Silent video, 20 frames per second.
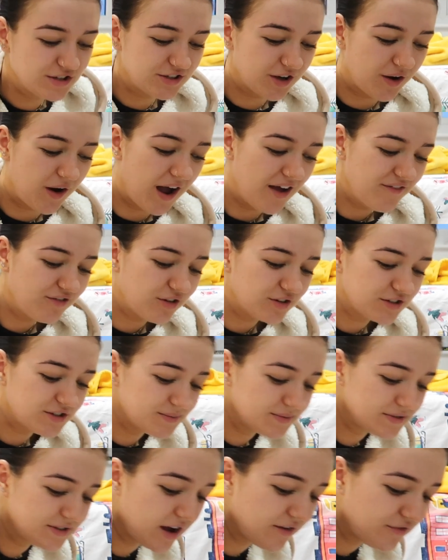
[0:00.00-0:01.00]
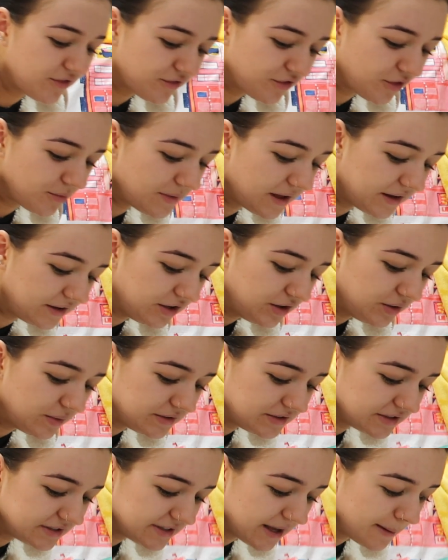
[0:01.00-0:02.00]
So I've got some stuff from their new
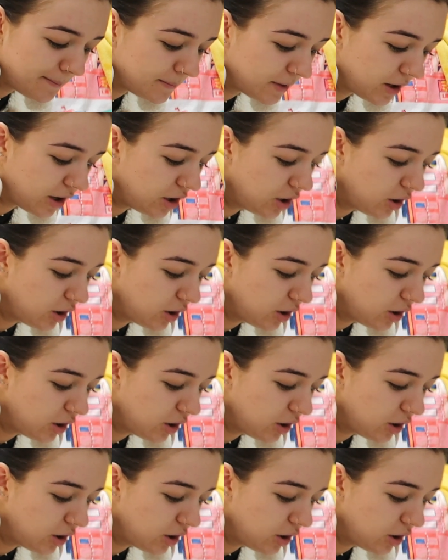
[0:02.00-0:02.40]
December